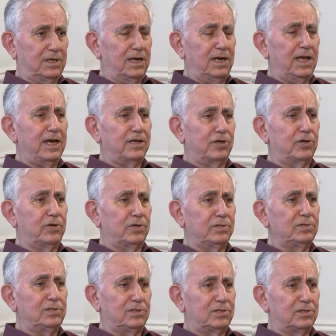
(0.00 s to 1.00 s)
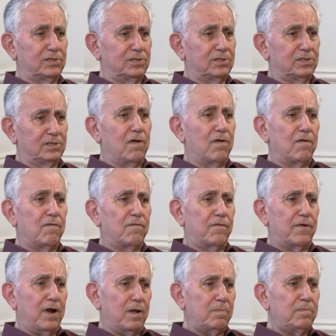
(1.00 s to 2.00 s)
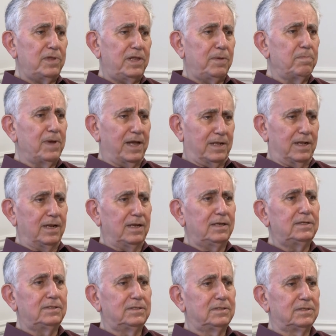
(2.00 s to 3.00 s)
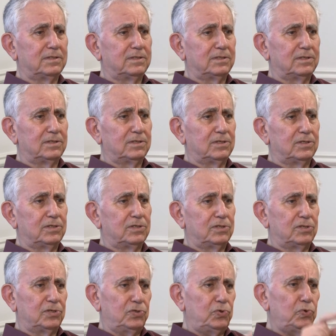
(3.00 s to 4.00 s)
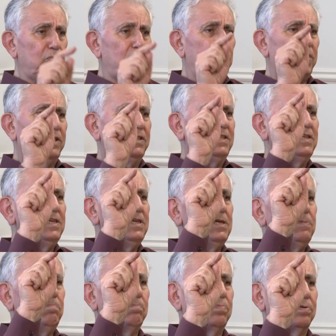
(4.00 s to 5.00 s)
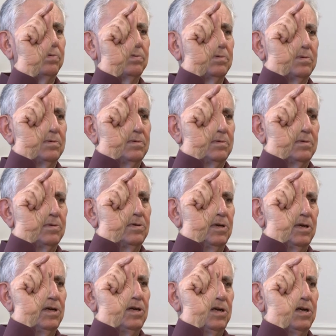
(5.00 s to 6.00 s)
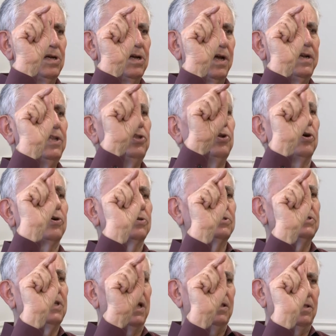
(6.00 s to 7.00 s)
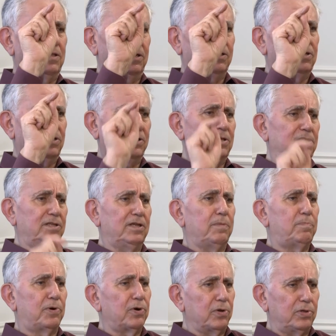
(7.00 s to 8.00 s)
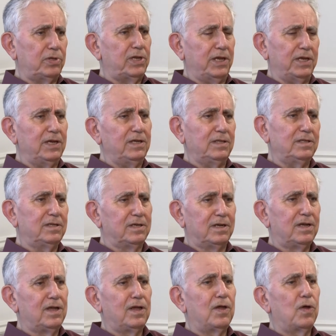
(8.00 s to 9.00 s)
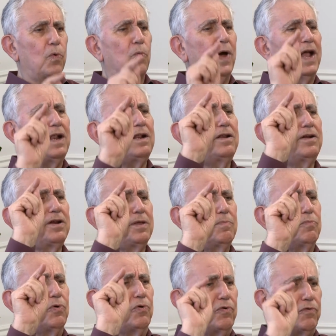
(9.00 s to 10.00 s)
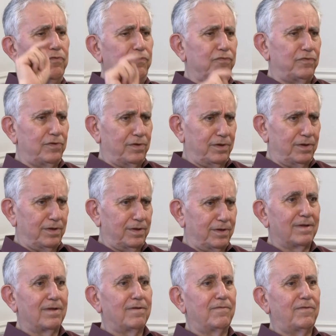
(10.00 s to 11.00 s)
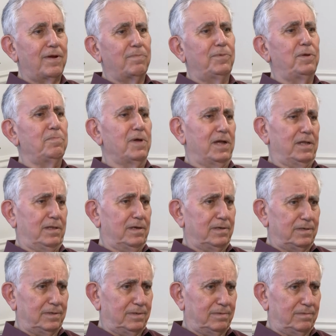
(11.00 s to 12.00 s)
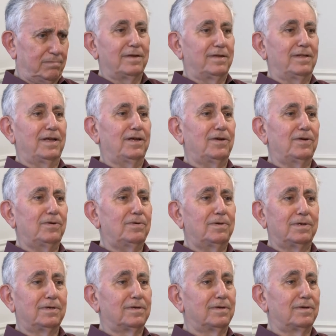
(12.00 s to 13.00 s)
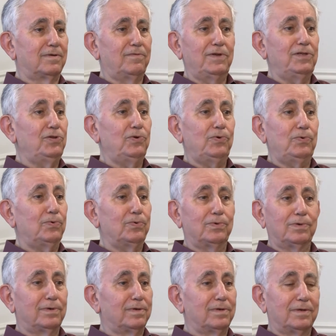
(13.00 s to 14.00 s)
electrons from the metal to a deep redox center in the protein, well removed from the metal. Now, we knew